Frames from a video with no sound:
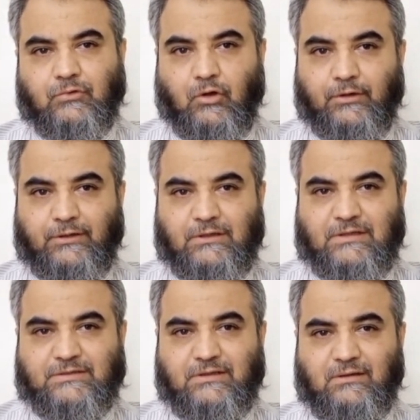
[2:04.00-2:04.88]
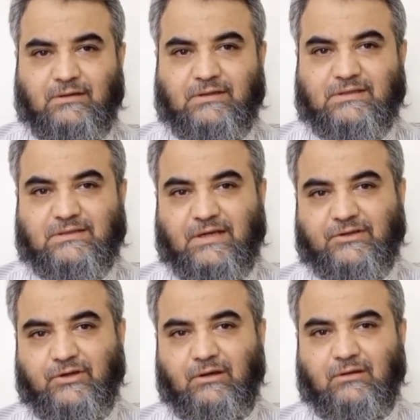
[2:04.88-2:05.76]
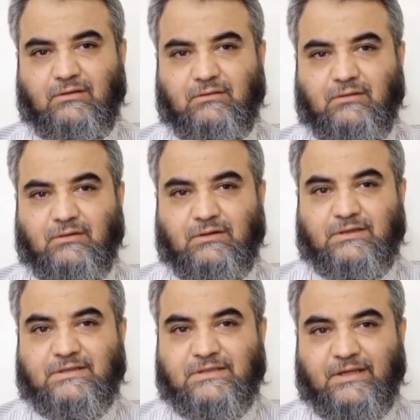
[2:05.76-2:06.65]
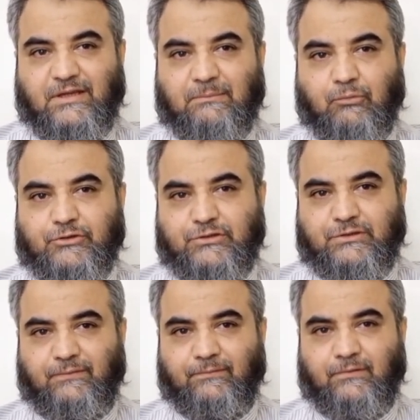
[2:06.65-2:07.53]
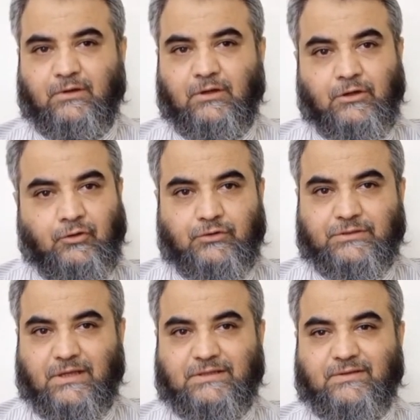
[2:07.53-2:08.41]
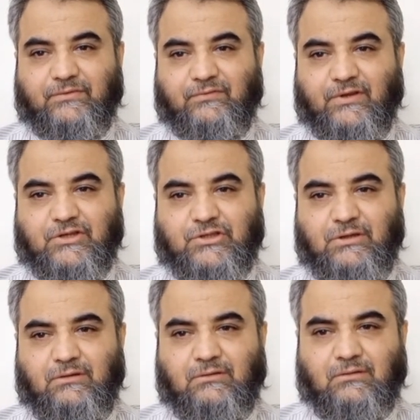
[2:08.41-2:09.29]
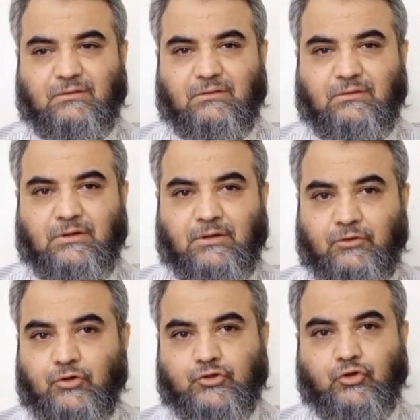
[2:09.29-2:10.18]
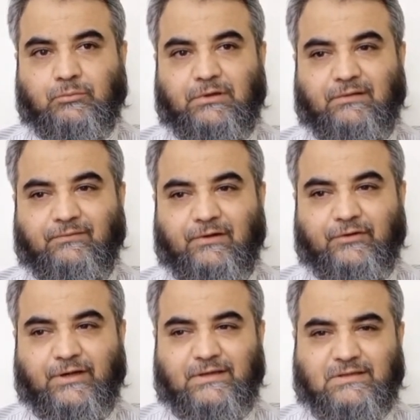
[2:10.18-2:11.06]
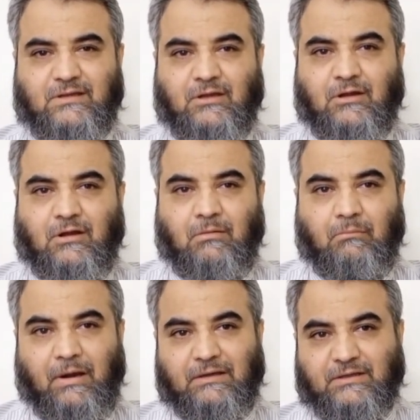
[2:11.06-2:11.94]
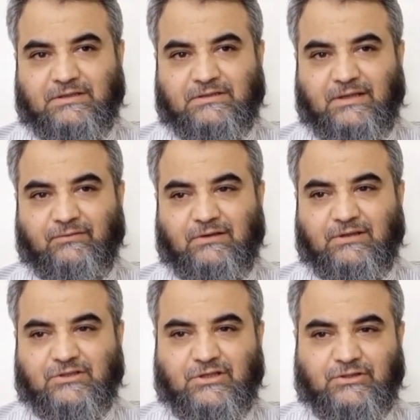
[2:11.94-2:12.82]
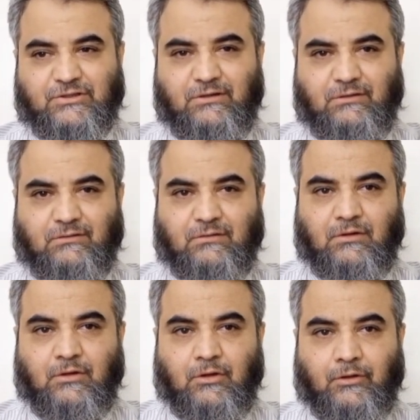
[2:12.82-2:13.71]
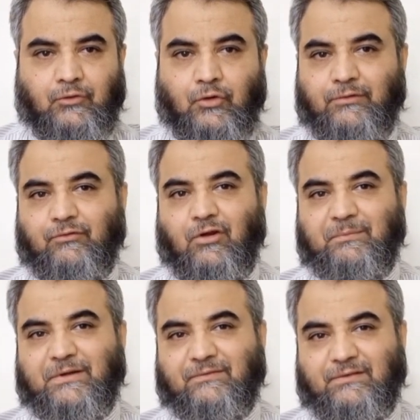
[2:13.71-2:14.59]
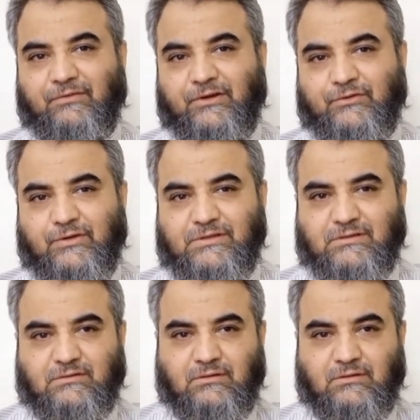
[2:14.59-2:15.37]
corneal ulcer, central, staining positive, no signs of infection, no stromal infiltrates, mild conjunctival congestion, no involvement of the vitreous,